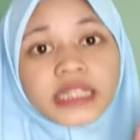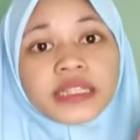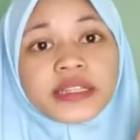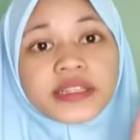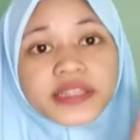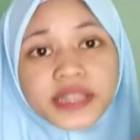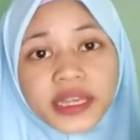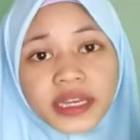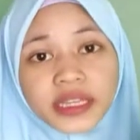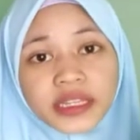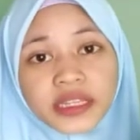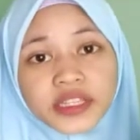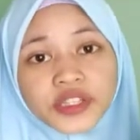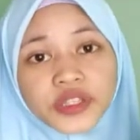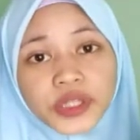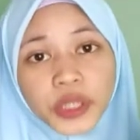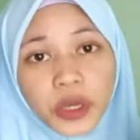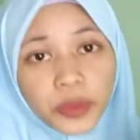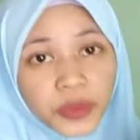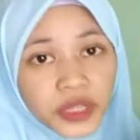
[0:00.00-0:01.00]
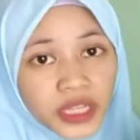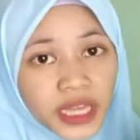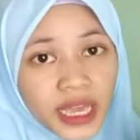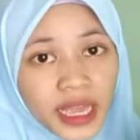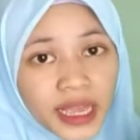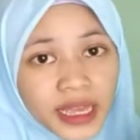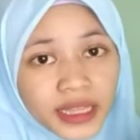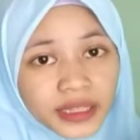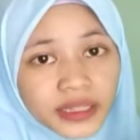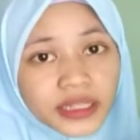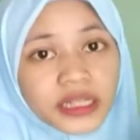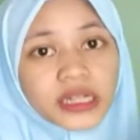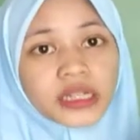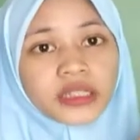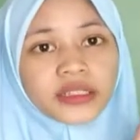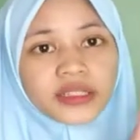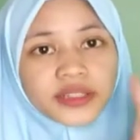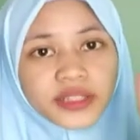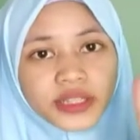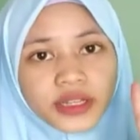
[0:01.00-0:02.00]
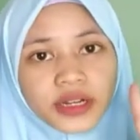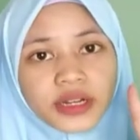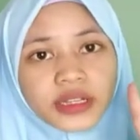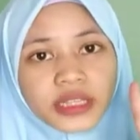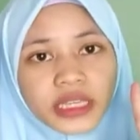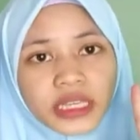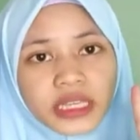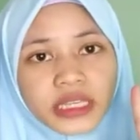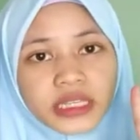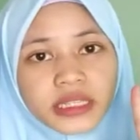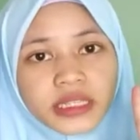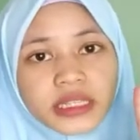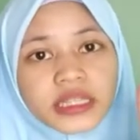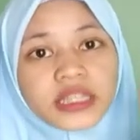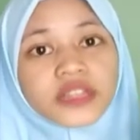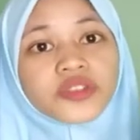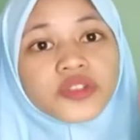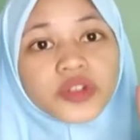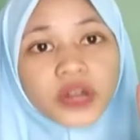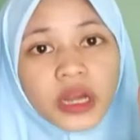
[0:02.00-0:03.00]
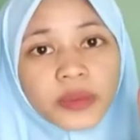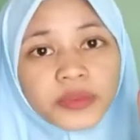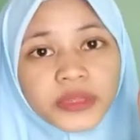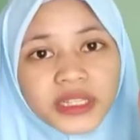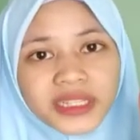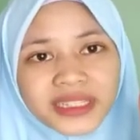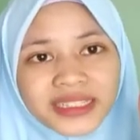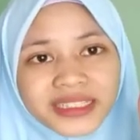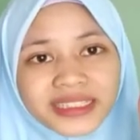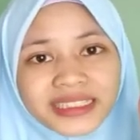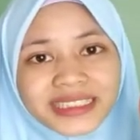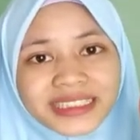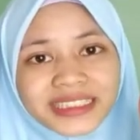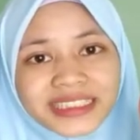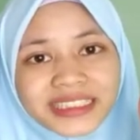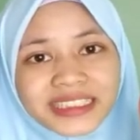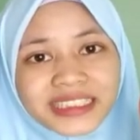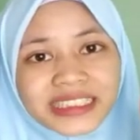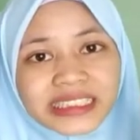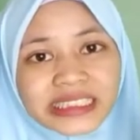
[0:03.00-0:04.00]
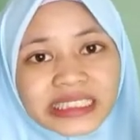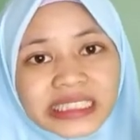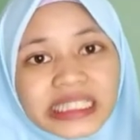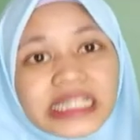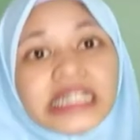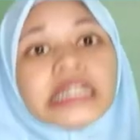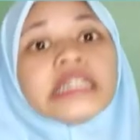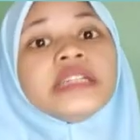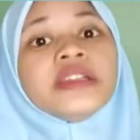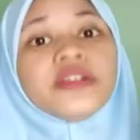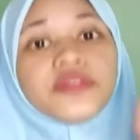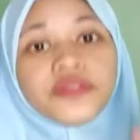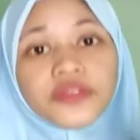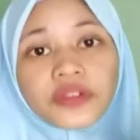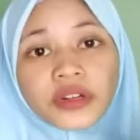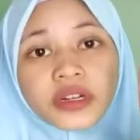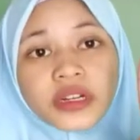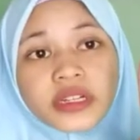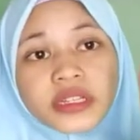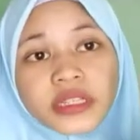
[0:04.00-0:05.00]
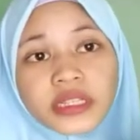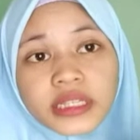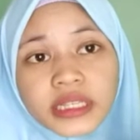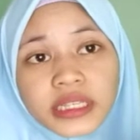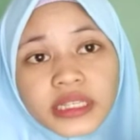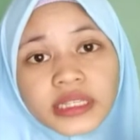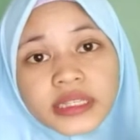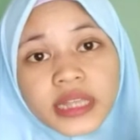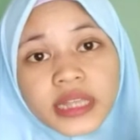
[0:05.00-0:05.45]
The second is dominate. The third is interrupting. The first is